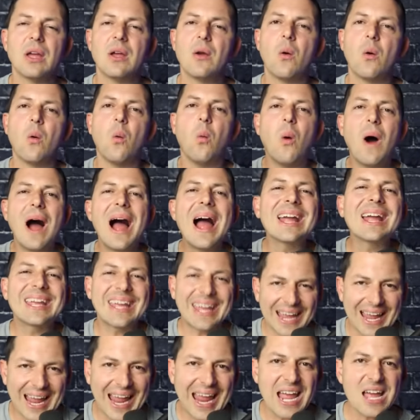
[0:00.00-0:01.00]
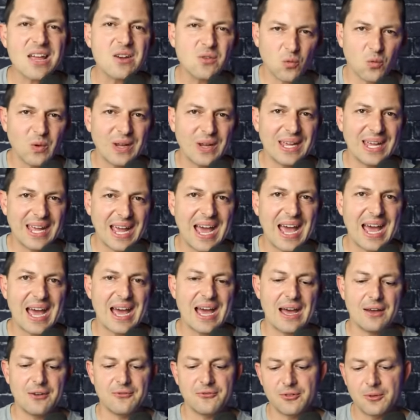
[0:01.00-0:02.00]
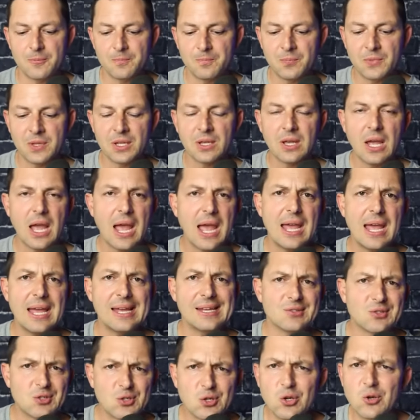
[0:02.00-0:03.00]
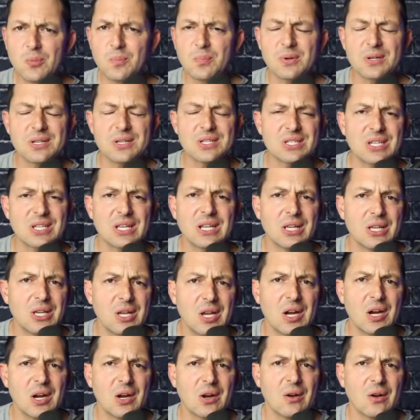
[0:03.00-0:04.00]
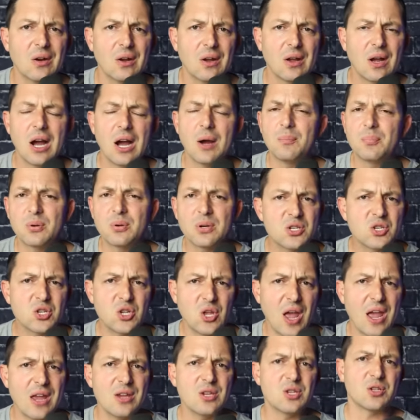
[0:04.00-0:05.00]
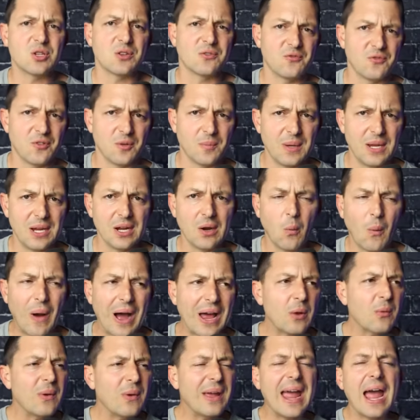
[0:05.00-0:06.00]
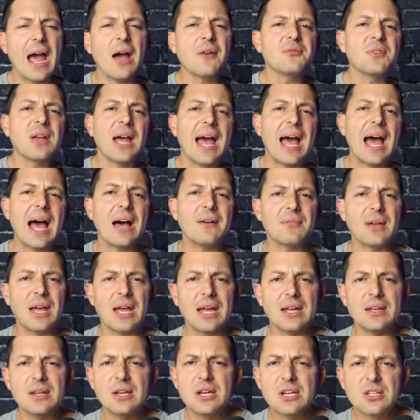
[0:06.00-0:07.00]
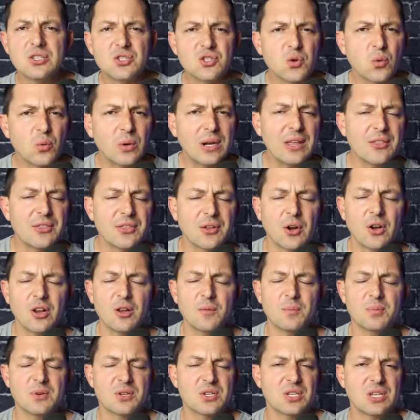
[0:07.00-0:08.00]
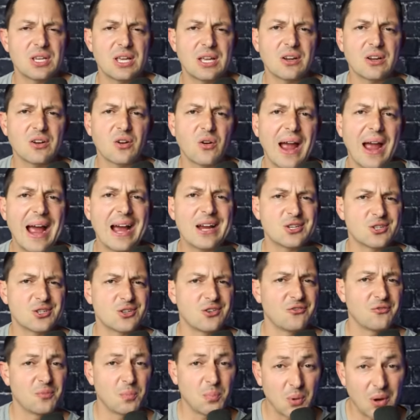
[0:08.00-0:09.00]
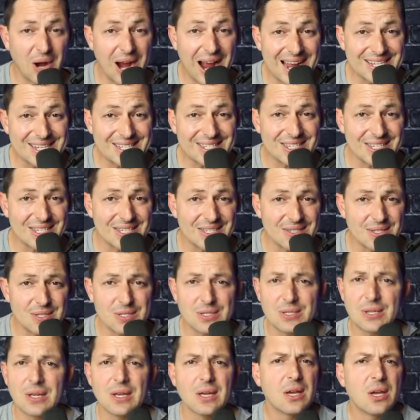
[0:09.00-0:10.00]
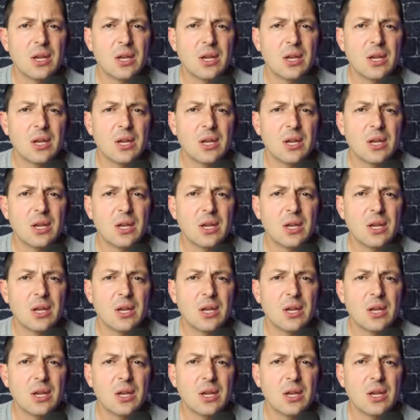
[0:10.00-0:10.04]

Why can't we have a 2% a year appreciation from here? Why do we have to have a 20, 30% crash of prices?